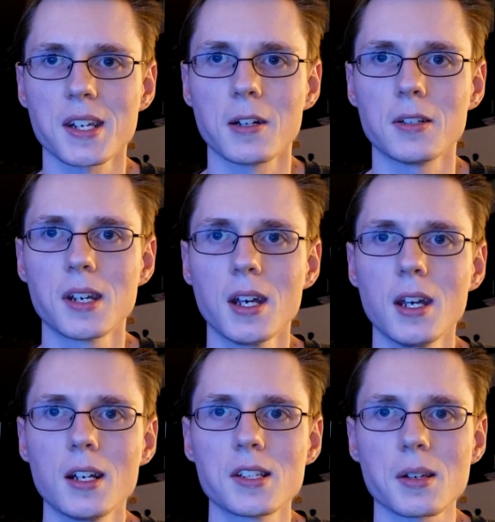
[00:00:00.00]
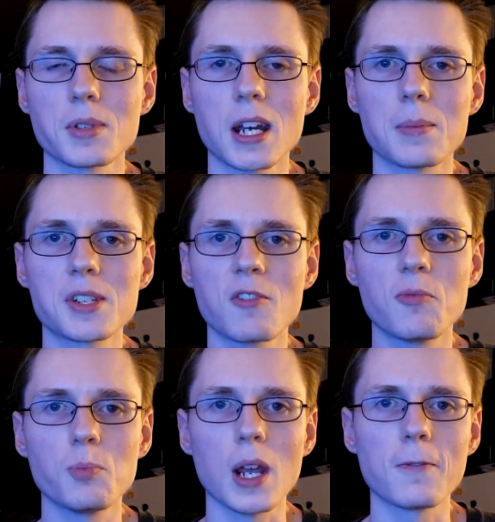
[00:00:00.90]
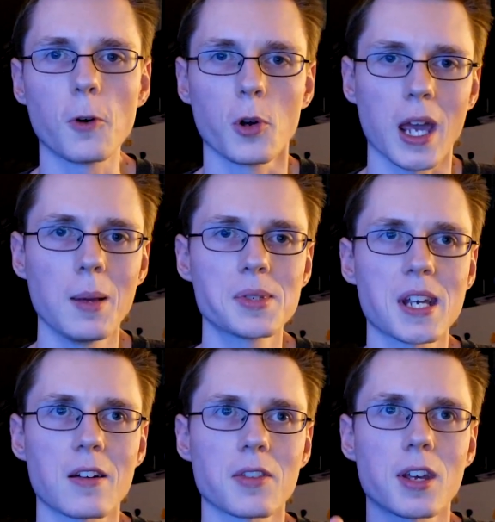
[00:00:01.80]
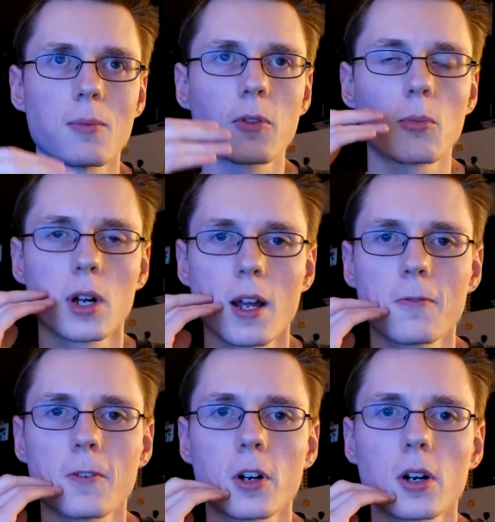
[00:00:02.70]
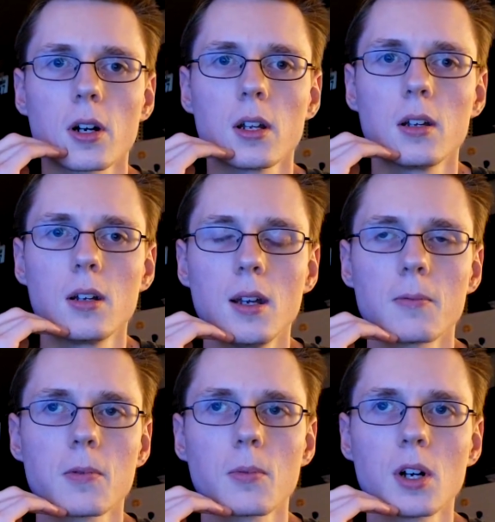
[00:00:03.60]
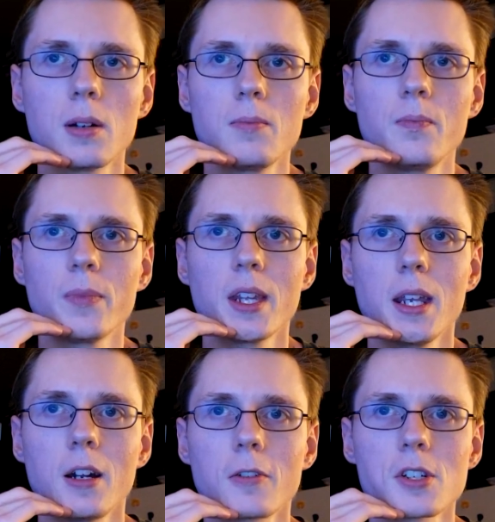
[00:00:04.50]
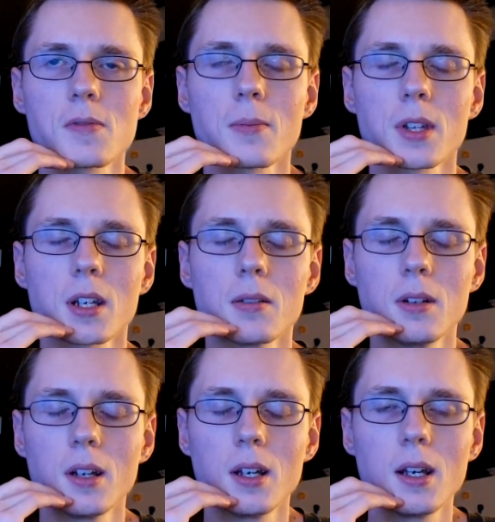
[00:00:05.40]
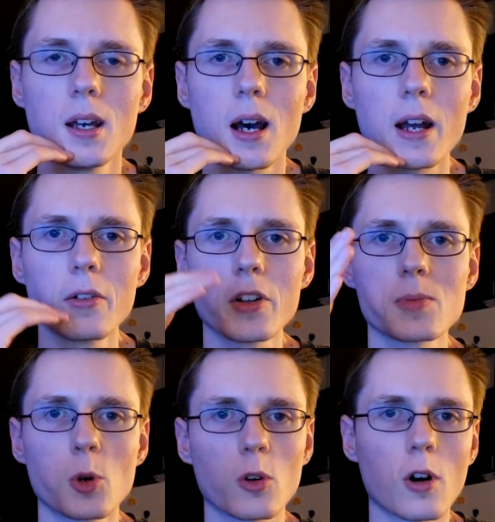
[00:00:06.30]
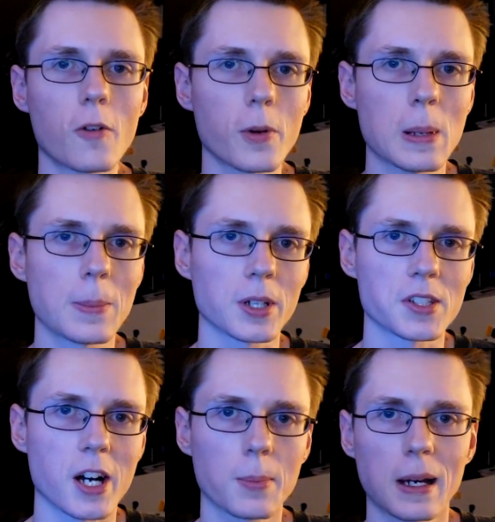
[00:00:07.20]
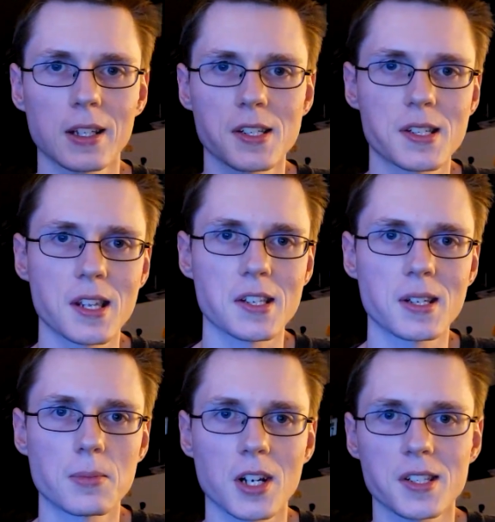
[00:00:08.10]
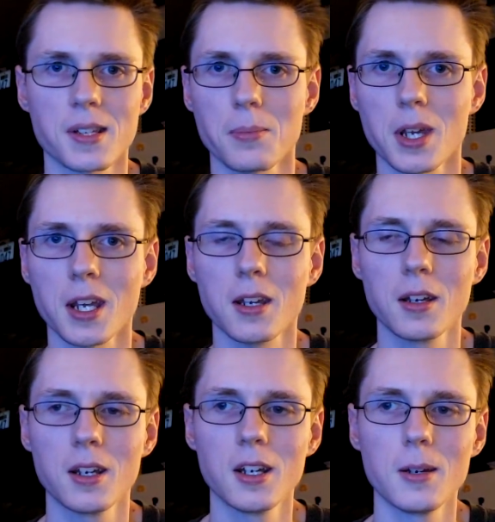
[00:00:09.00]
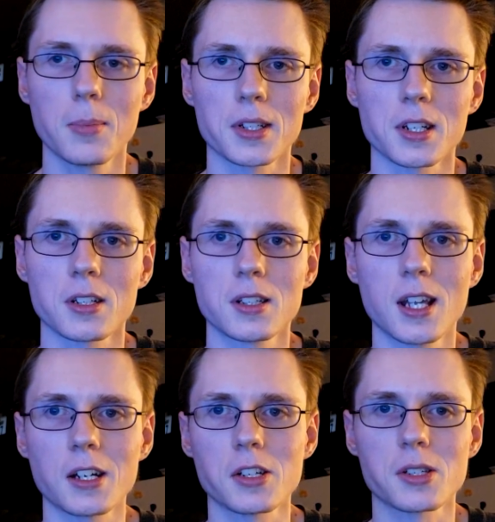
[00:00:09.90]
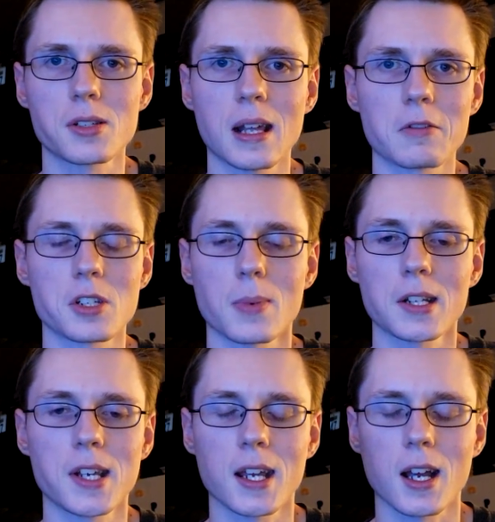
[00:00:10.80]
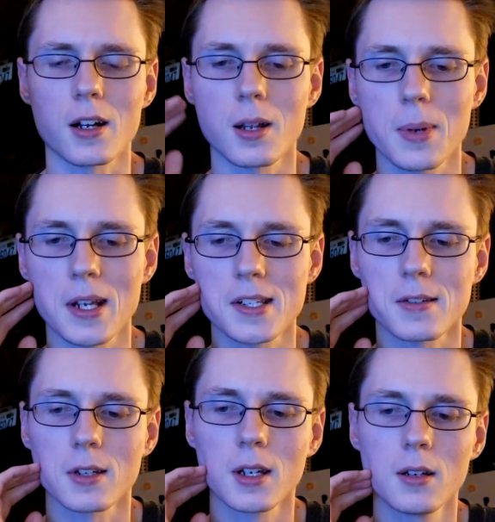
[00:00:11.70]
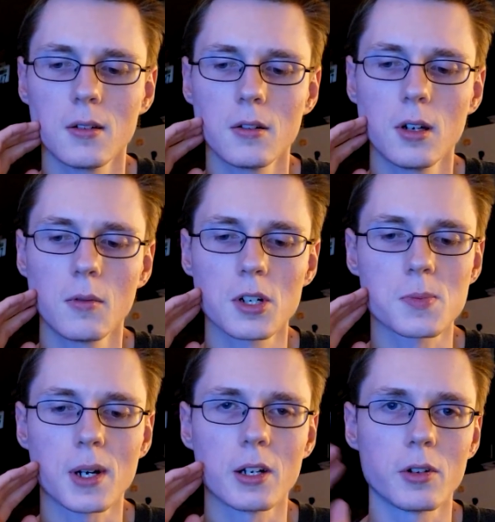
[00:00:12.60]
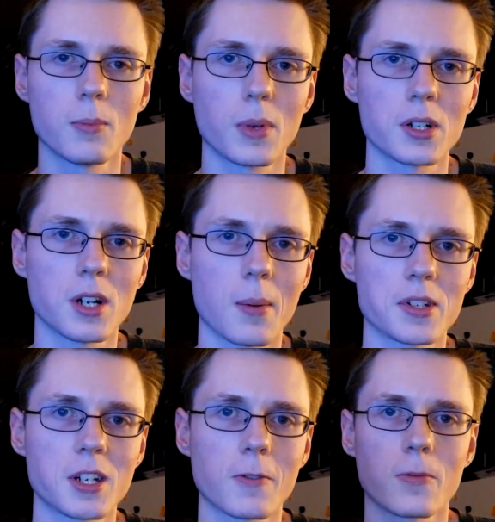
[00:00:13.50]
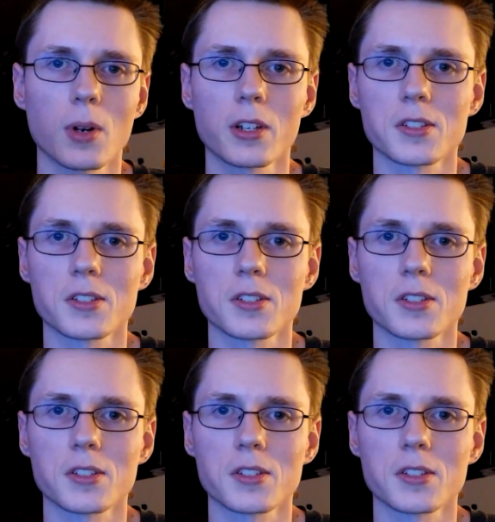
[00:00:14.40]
and sometimes have made full games out of them, from what I've heard, and from what, just from I know there's more qualified people to talk about these subjects than me, but that was just my take on it, basically, which is probably not much different from other